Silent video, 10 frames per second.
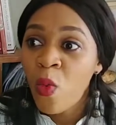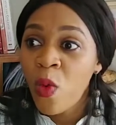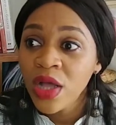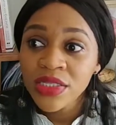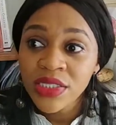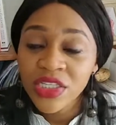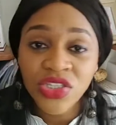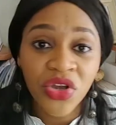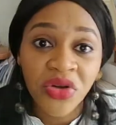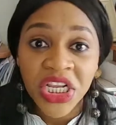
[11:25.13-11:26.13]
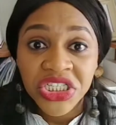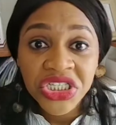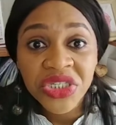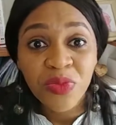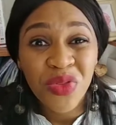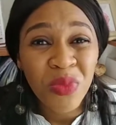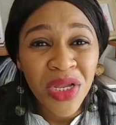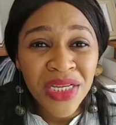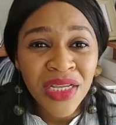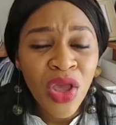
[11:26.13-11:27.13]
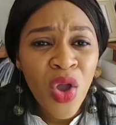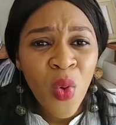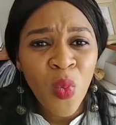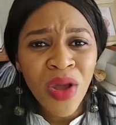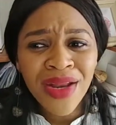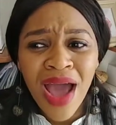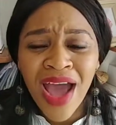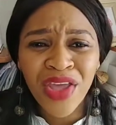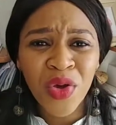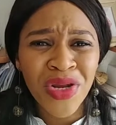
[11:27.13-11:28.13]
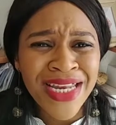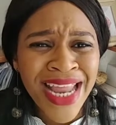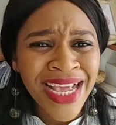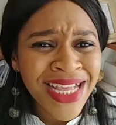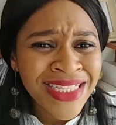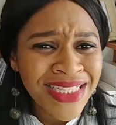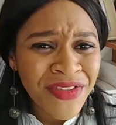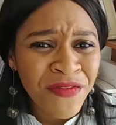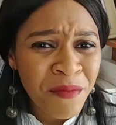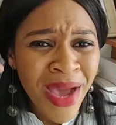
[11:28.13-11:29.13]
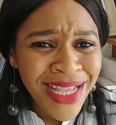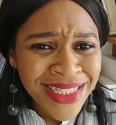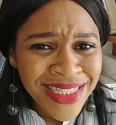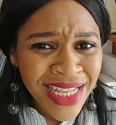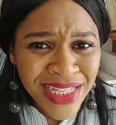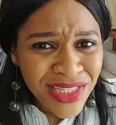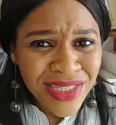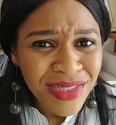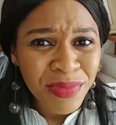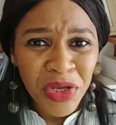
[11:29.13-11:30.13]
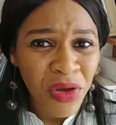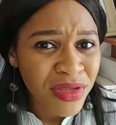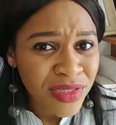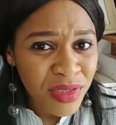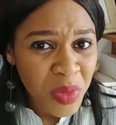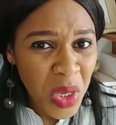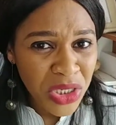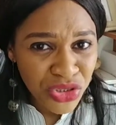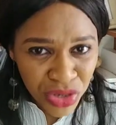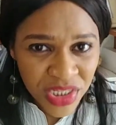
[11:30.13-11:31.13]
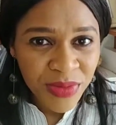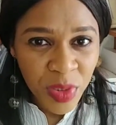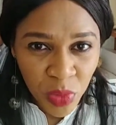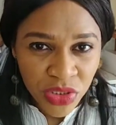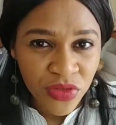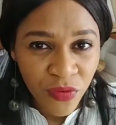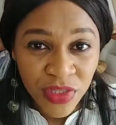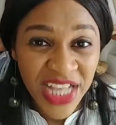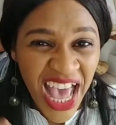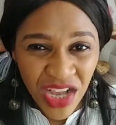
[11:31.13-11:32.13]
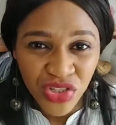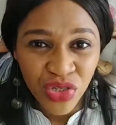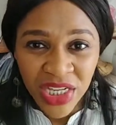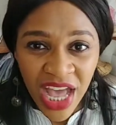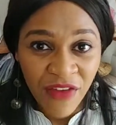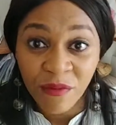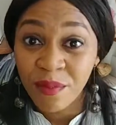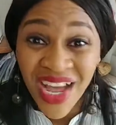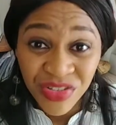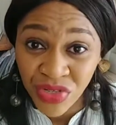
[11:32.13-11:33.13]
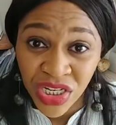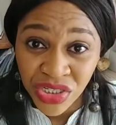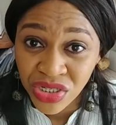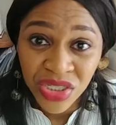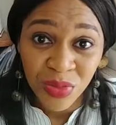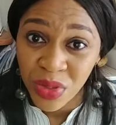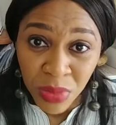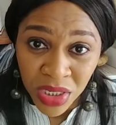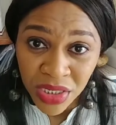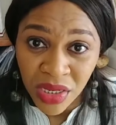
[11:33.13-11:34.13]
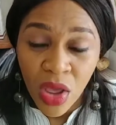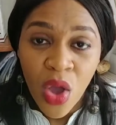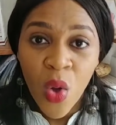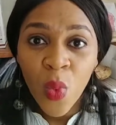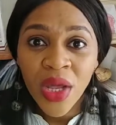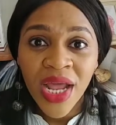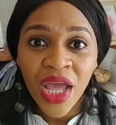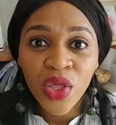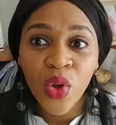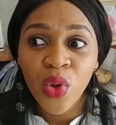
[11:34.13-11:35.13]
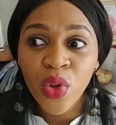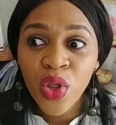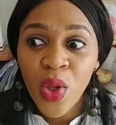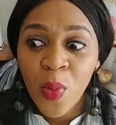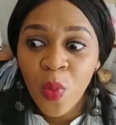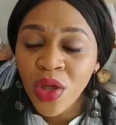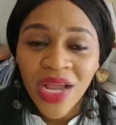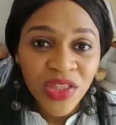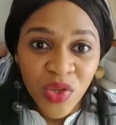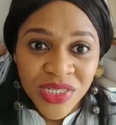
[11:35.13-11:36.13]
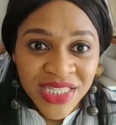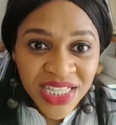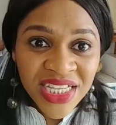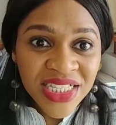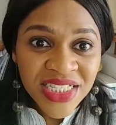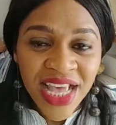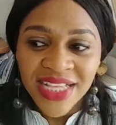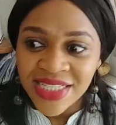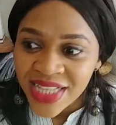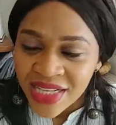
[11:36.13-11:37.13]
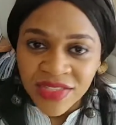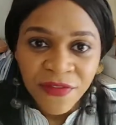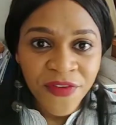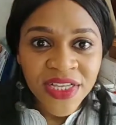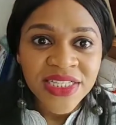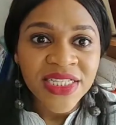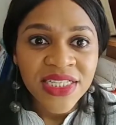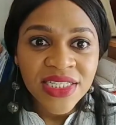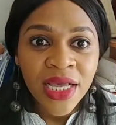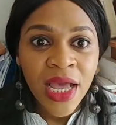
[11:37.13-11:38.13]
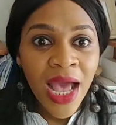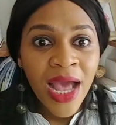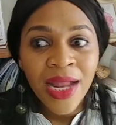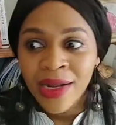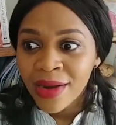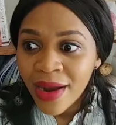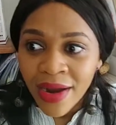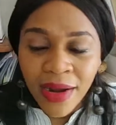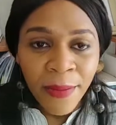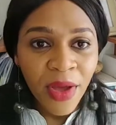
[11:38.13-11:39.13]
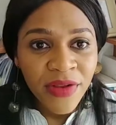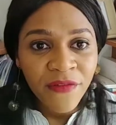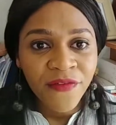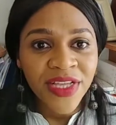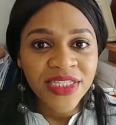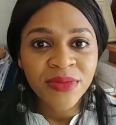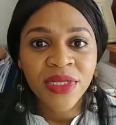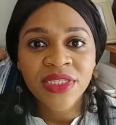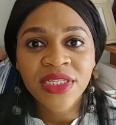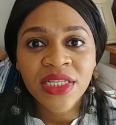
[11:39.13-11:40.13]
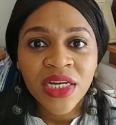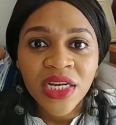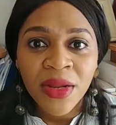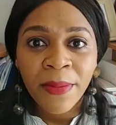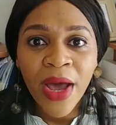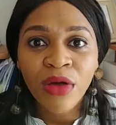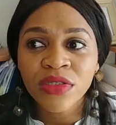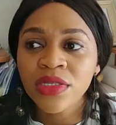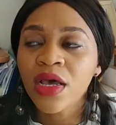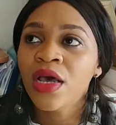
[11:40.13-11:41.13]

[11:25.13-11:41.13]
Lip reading: What is your relationship with money? What are your negative mindsets? Because trust me, most of us actually have bad relationships with money. What are those things? And start to fix it. Learn about investment. Learn about